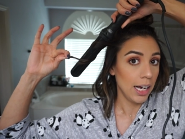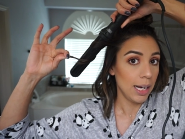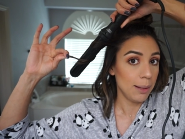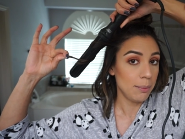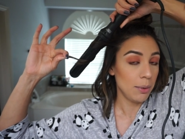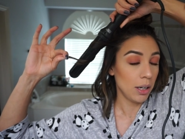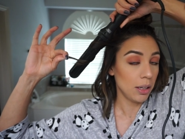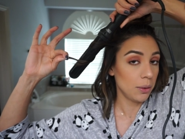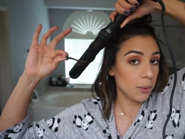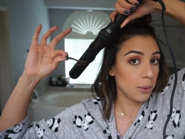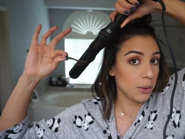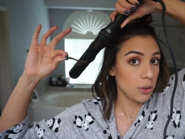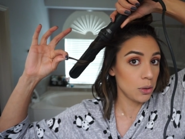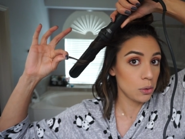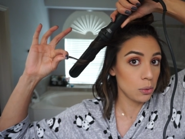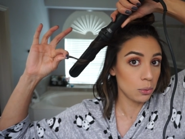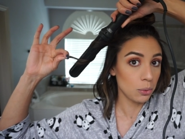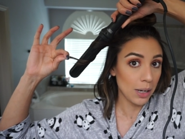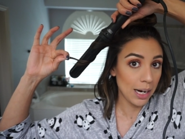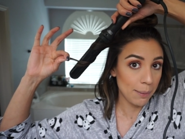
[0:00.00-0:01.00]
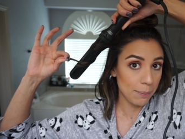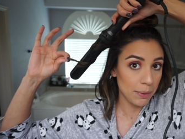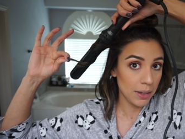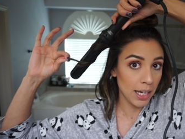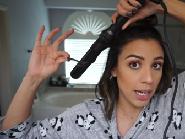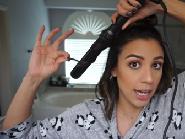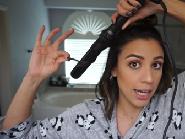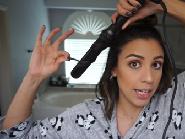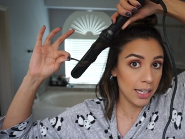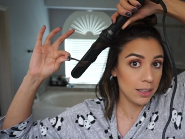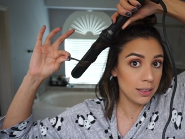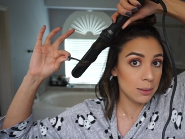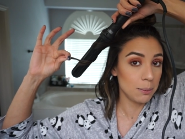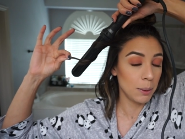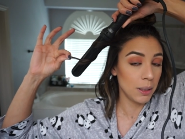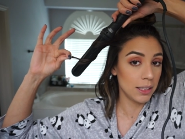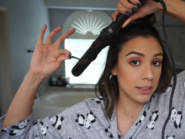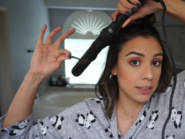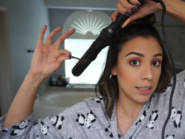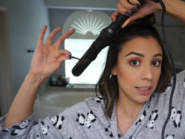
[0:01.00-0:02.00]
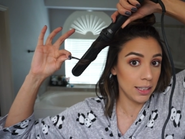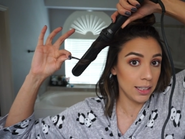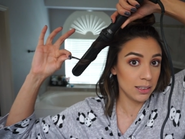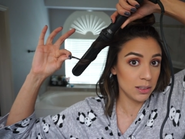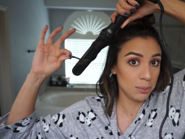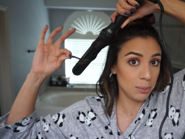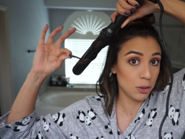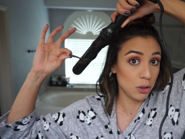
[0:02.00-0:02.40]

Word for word: I'm not going to wrap the ends because then it gives